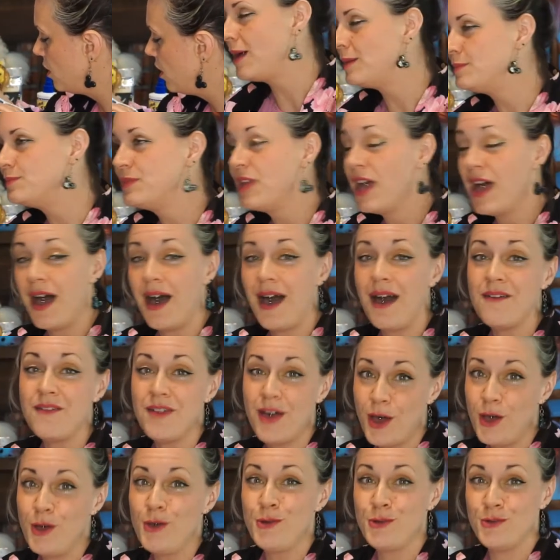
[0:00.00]
Um, I've
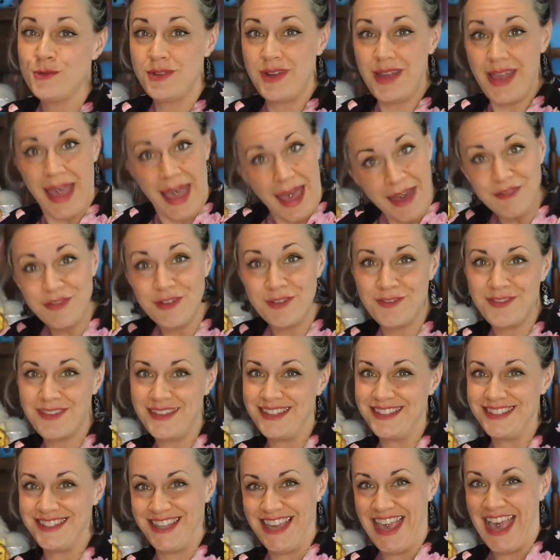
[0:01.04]
owned half of
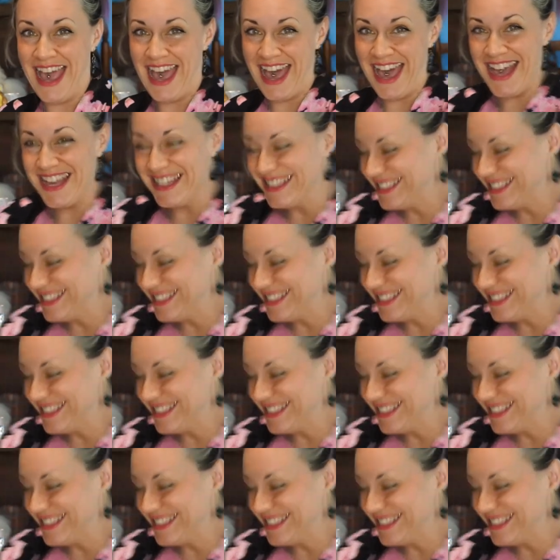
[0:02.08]
these cats.